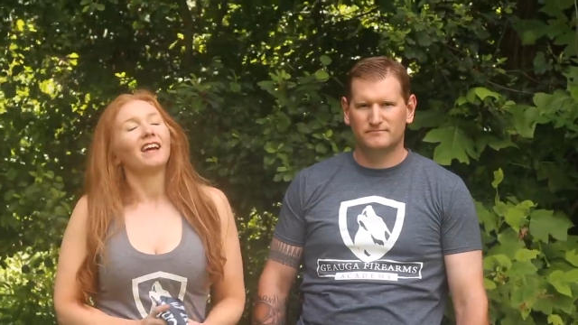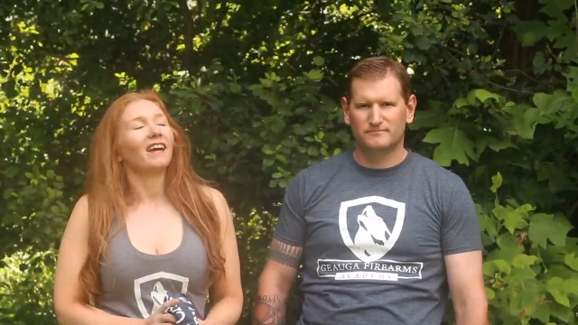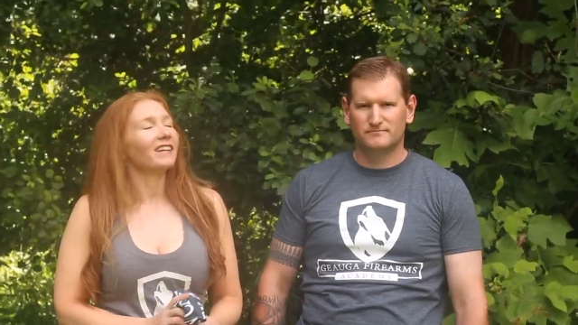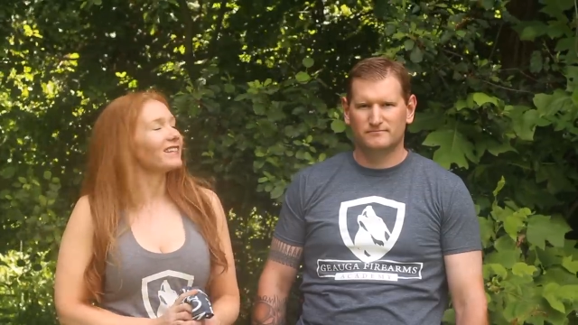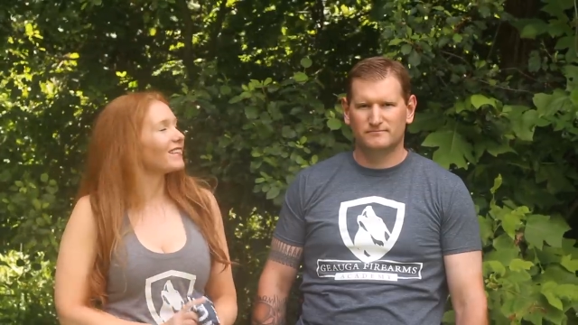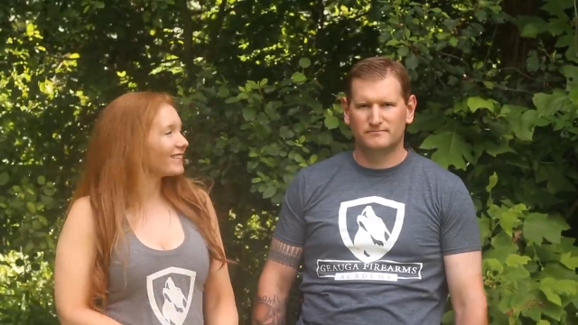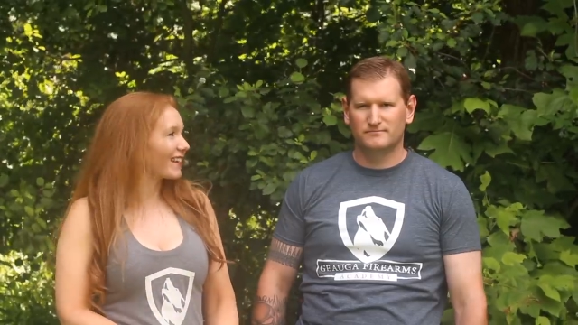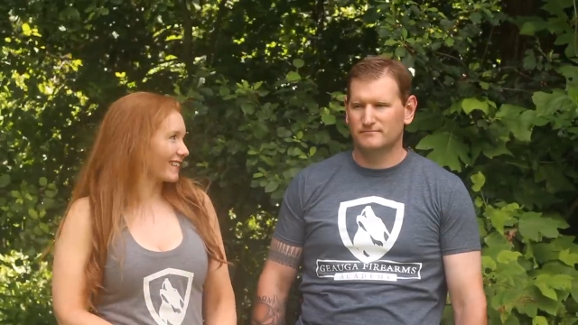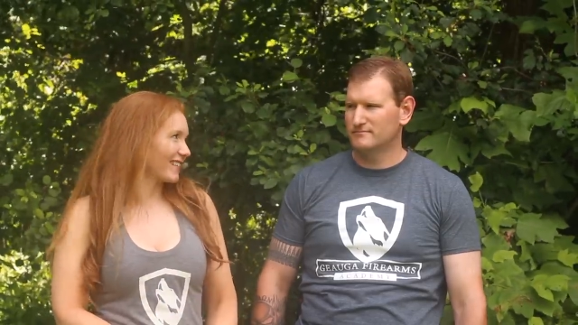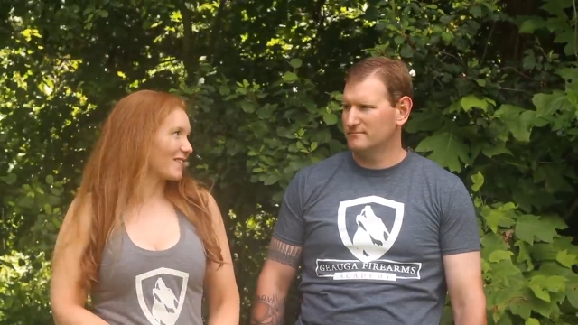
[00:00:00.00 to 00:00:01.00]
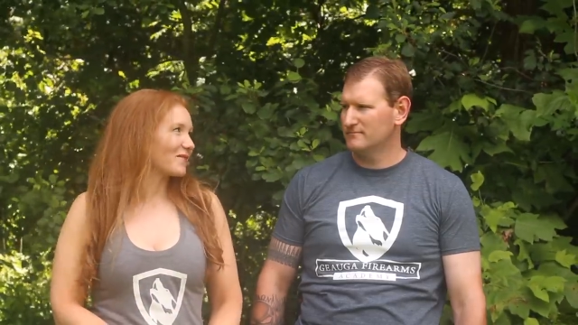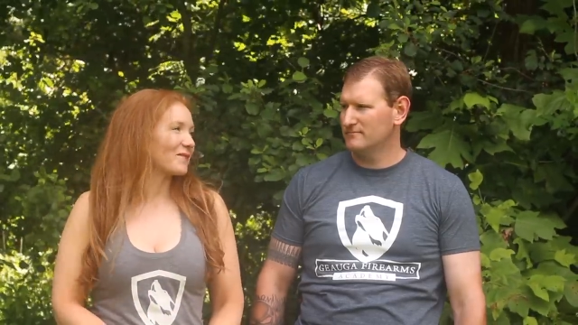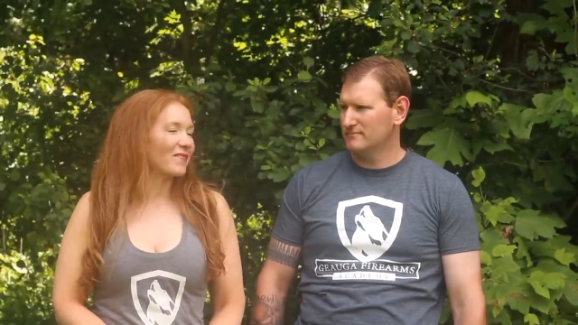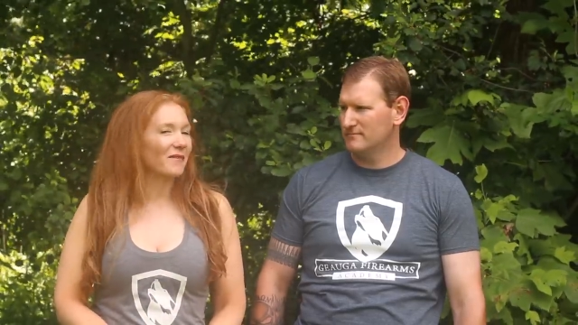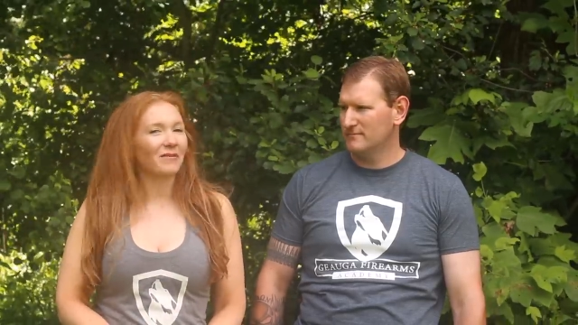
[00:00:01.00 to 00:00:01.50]
Speaker 1: And until next time,
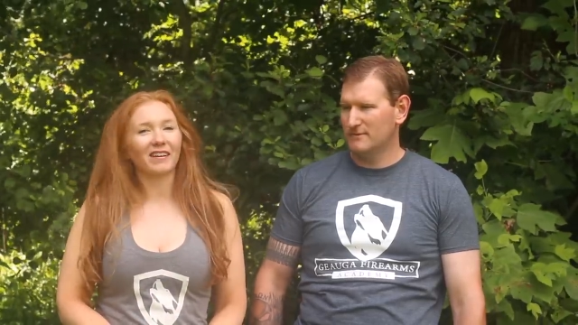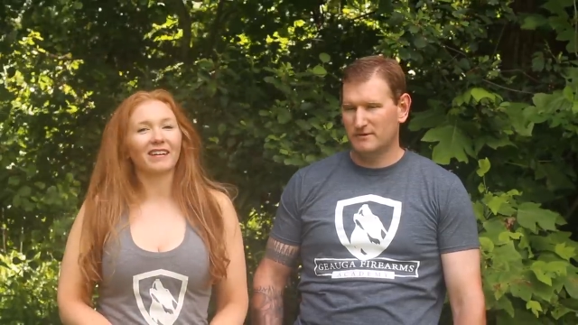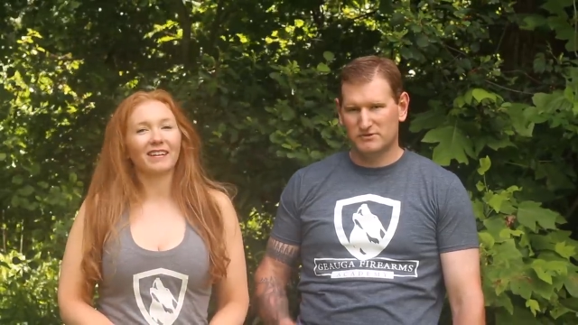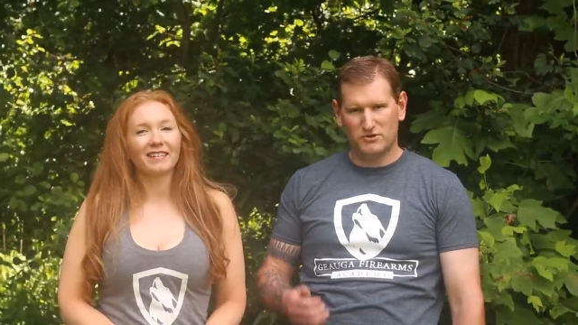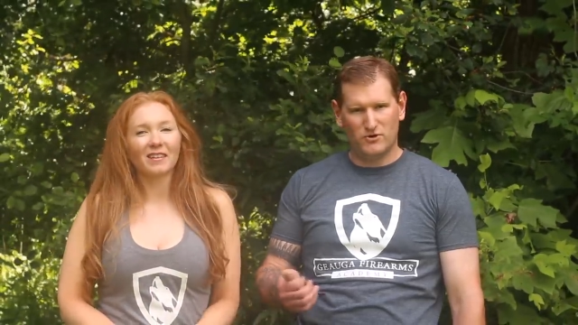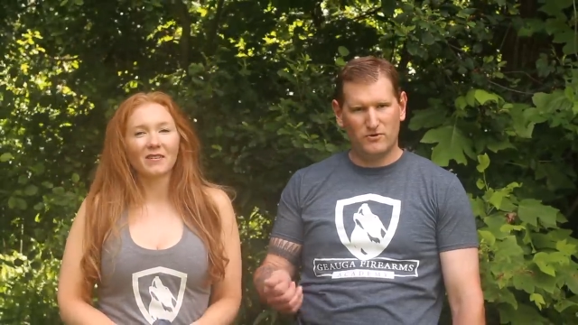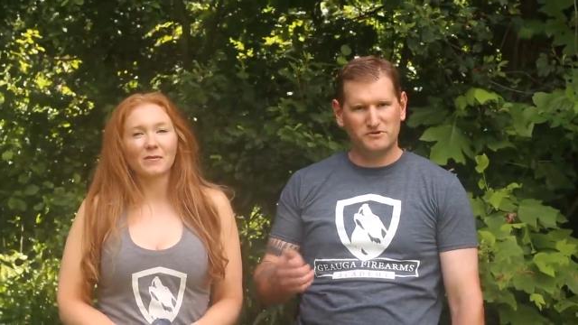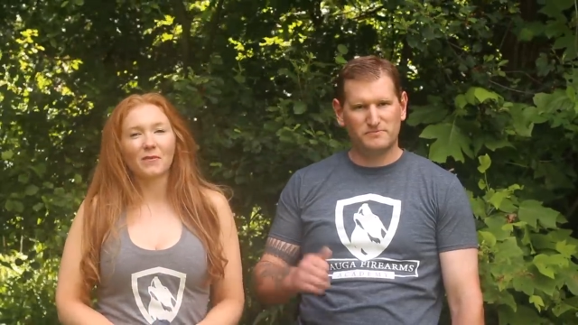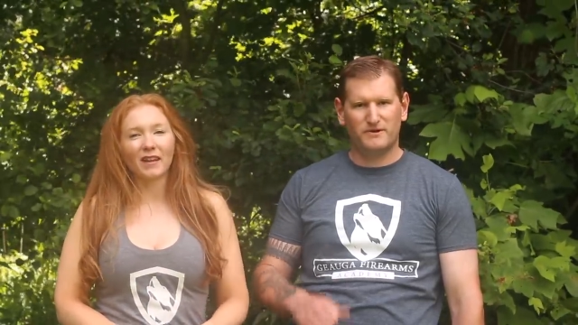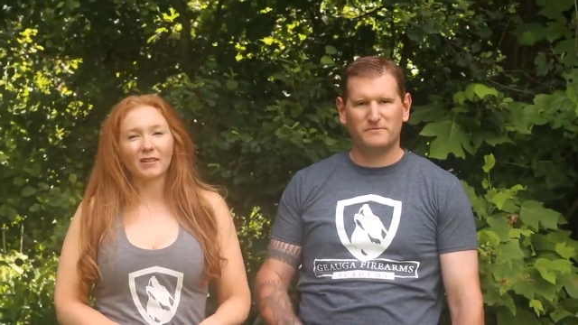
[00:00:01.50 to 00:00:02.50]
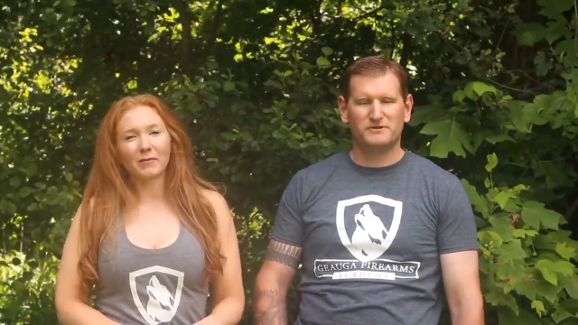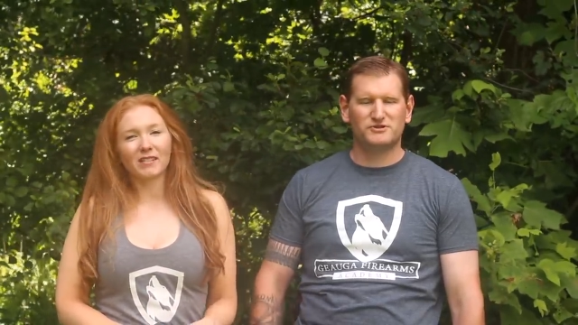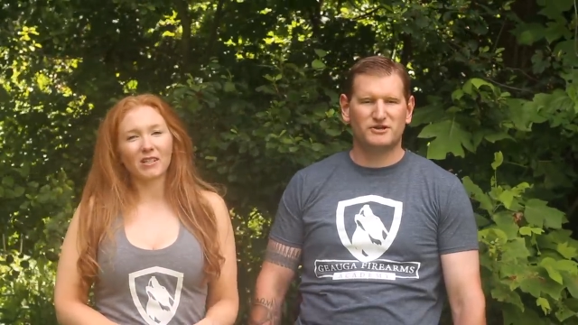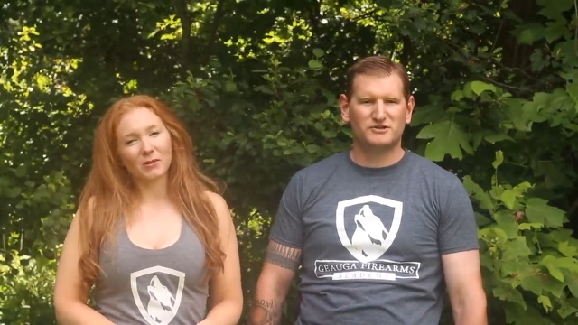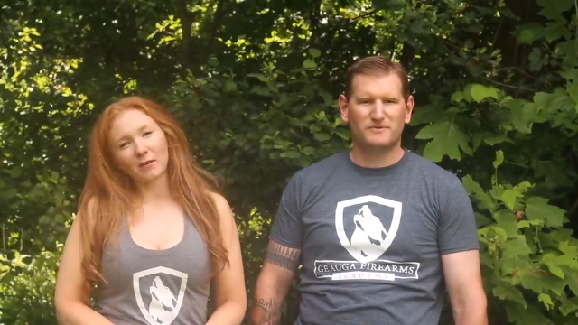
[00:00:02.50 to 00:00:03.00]
remember, it's always, always better, better, to be
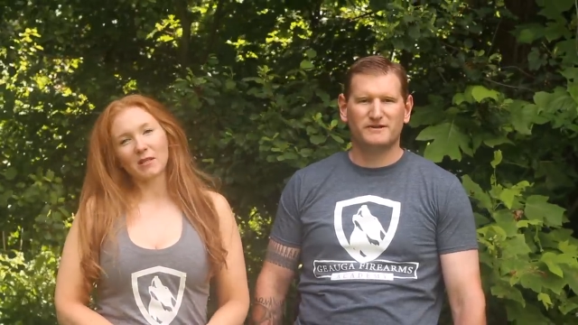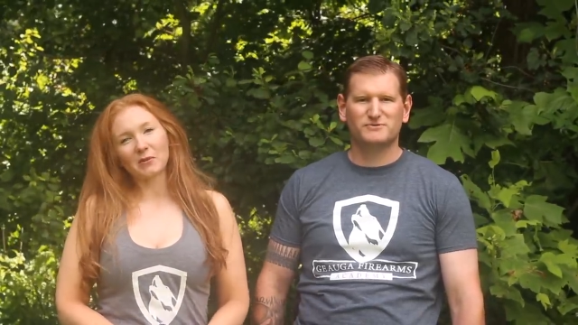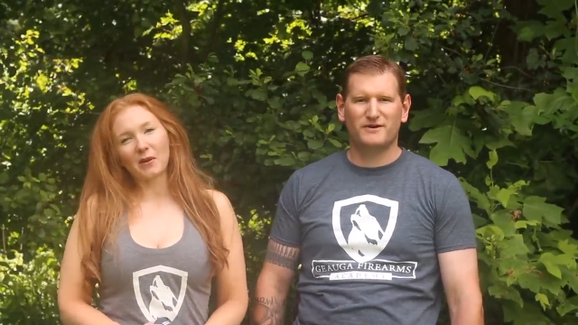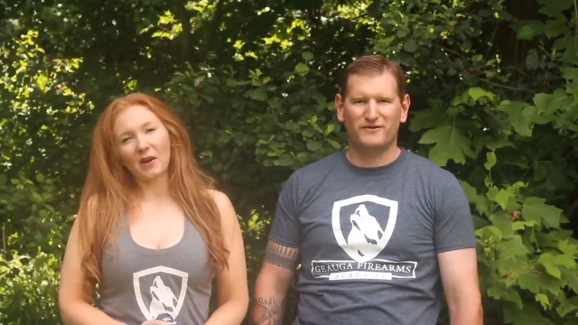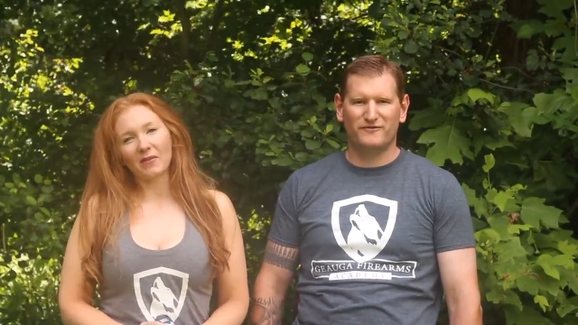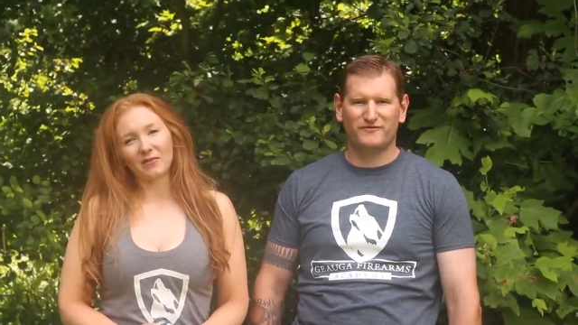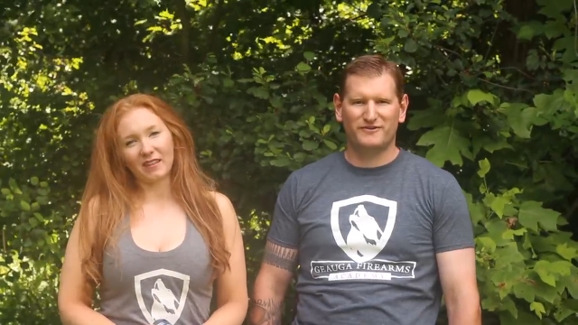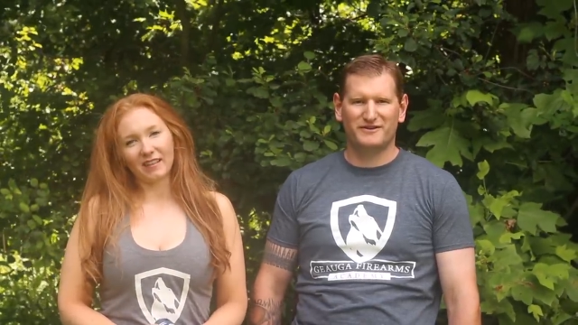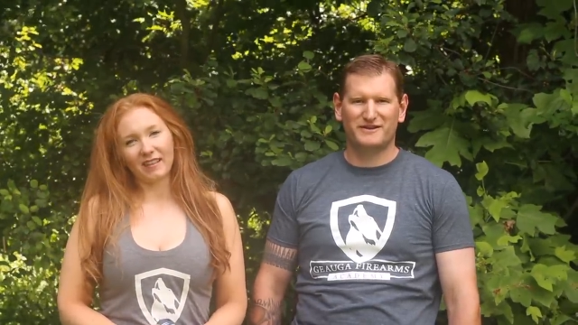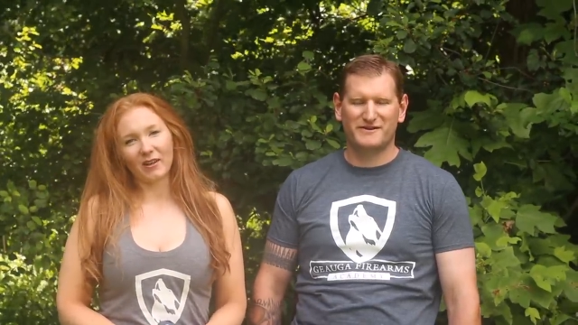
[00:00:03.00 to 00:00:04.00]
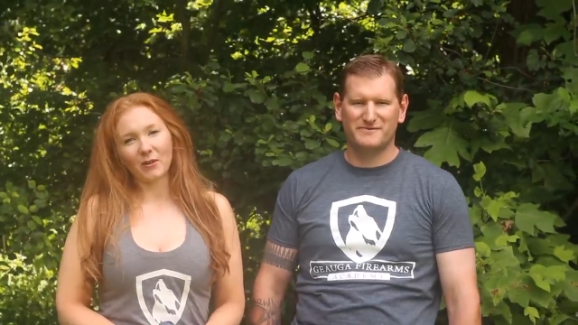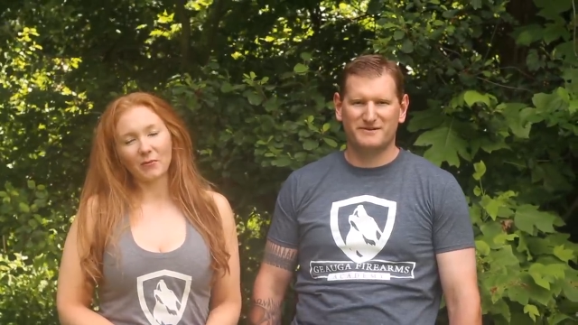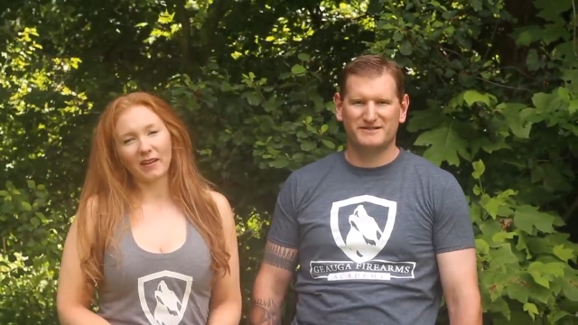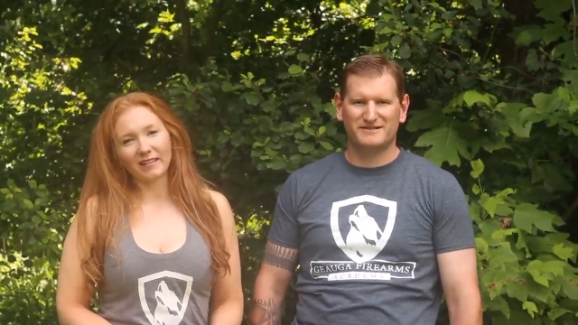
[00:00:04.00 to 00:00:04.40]
judged, judged by, 12, than carried by